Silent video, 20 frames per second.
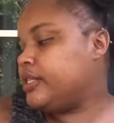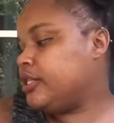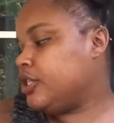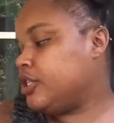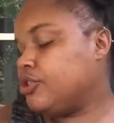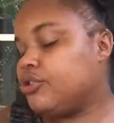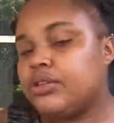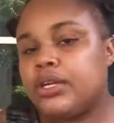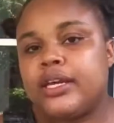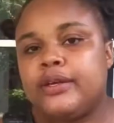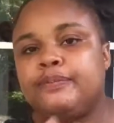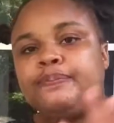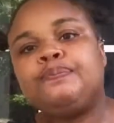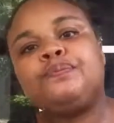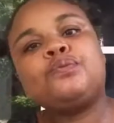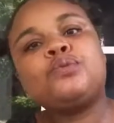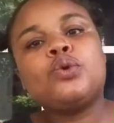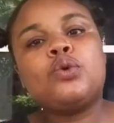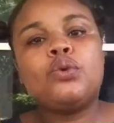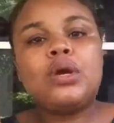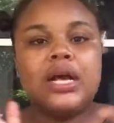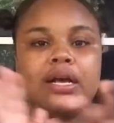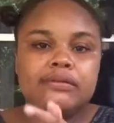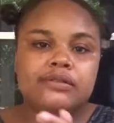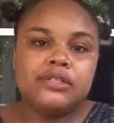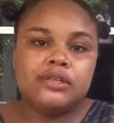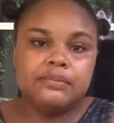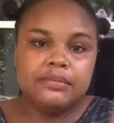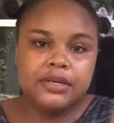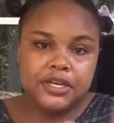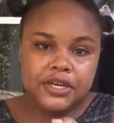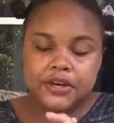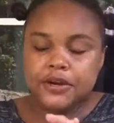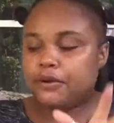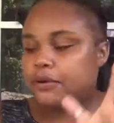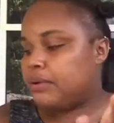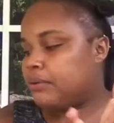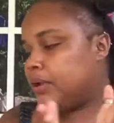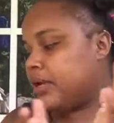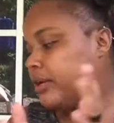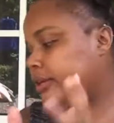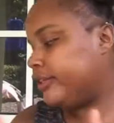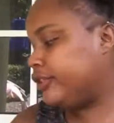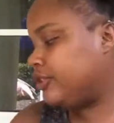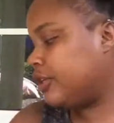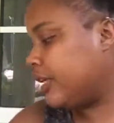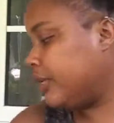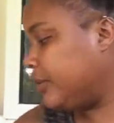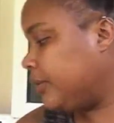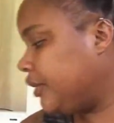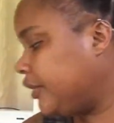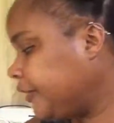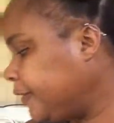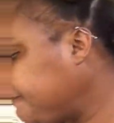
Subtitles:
so today we have some ear where we're gonna try out.